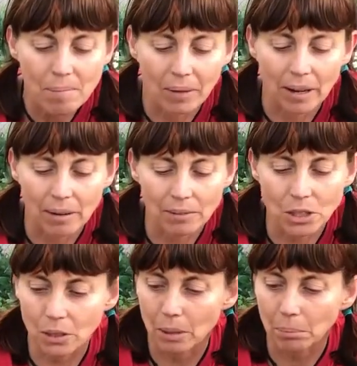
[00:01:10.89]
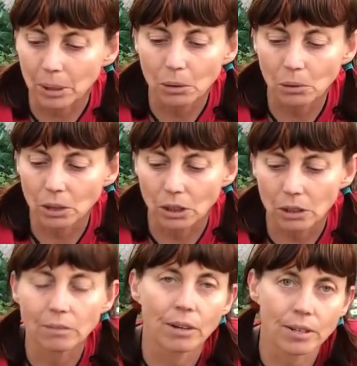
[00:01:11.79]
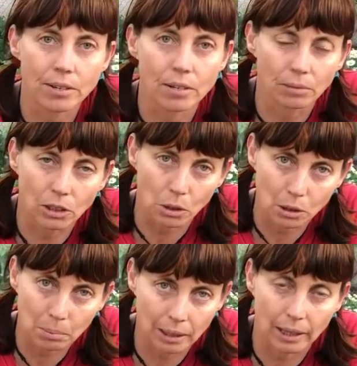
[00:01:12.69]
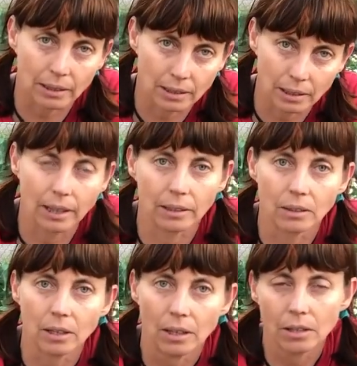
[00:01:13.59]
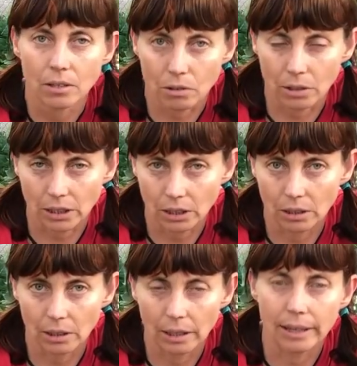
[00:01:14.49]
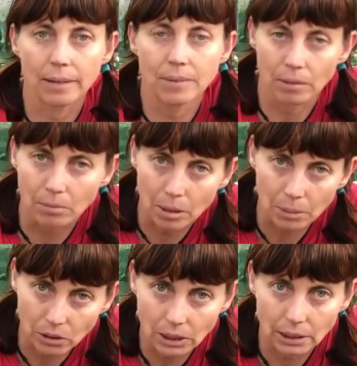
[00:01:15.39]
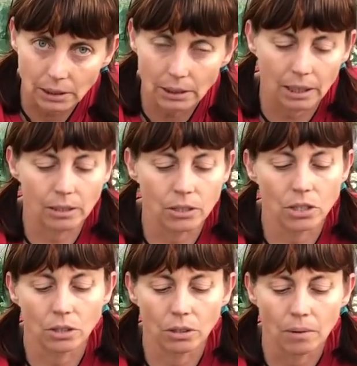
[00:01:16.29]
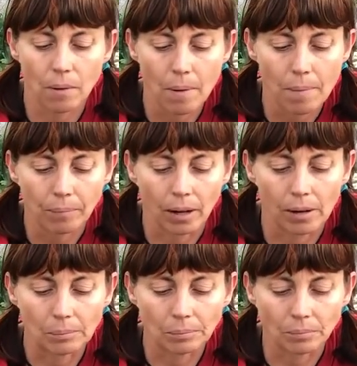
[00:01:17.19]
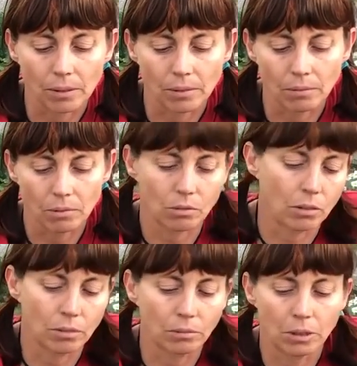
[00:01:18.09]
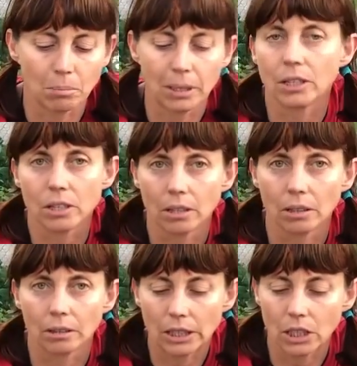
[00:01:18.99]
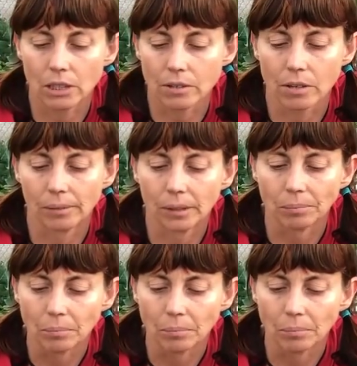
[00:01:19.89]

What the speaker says: If you do get prickled, you can find yourself a dock plant and crush the leaves and rub it onto your skin to kind of diminish the itchiness of it.